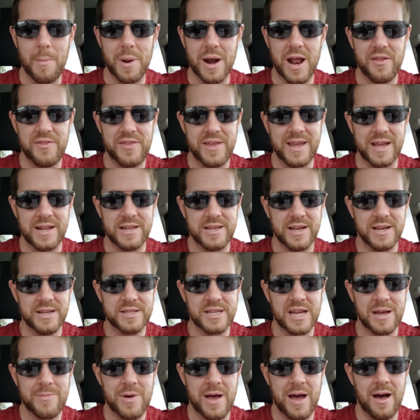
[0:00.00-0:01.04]
but I think it
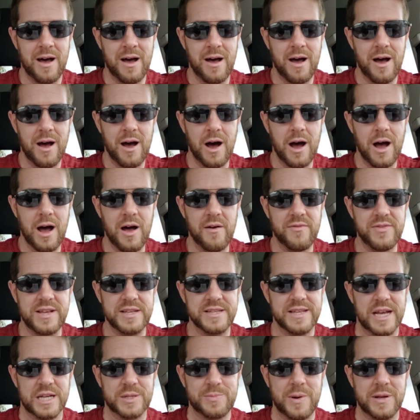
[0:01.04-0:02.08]
does come out of
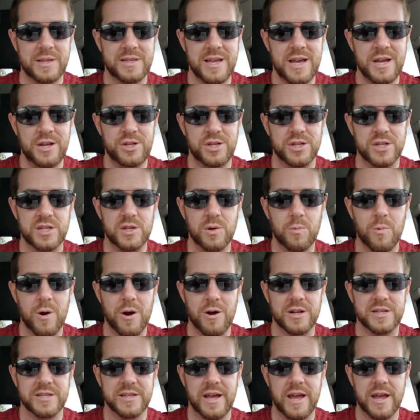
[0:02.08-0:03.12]
these expectations
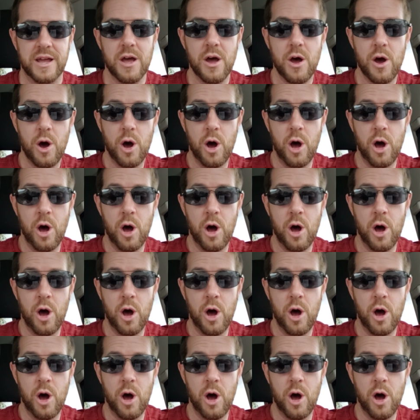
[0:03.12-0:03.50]
where it's like,